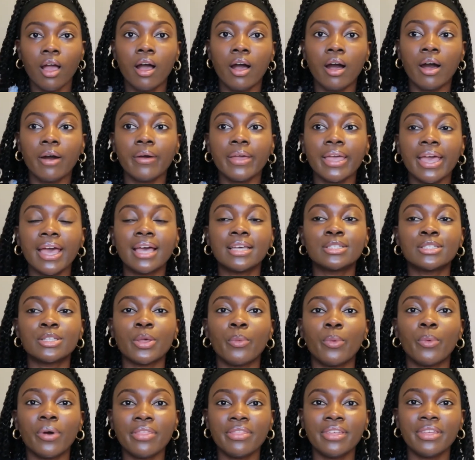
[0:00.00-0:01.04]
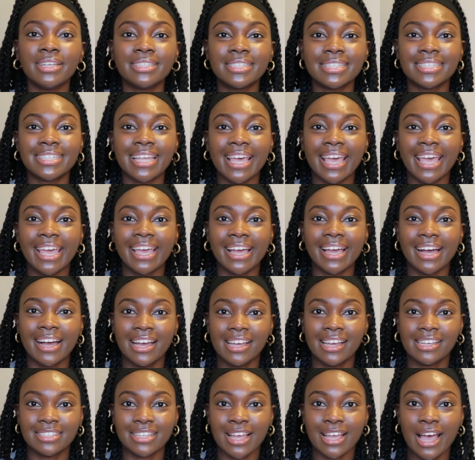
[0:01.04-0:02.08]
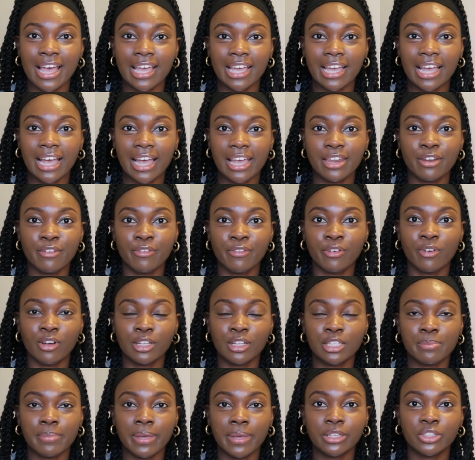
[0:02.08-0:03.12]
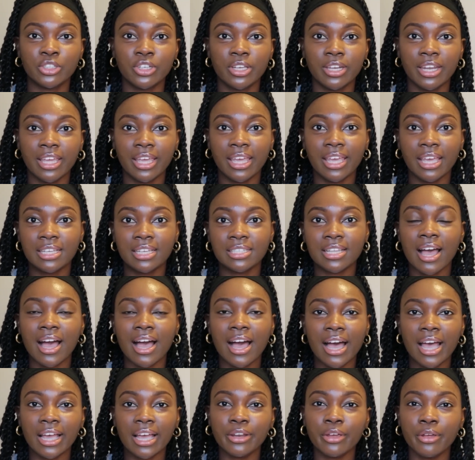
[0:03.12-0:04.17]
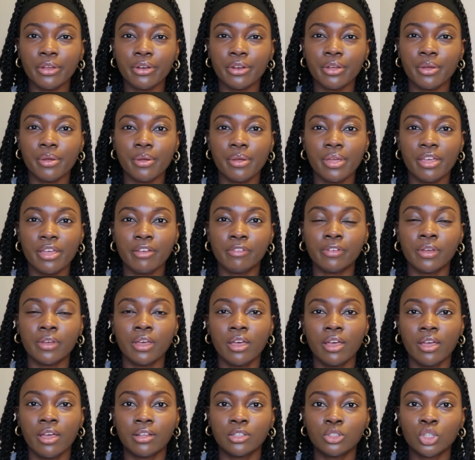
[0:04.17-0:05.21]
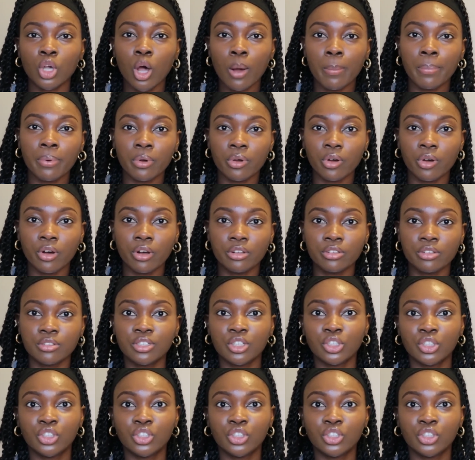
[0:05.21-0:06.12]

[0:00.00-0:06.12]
Oh yeah, so one thing to say guys that I kind of forgot to mention is I don't know if topicals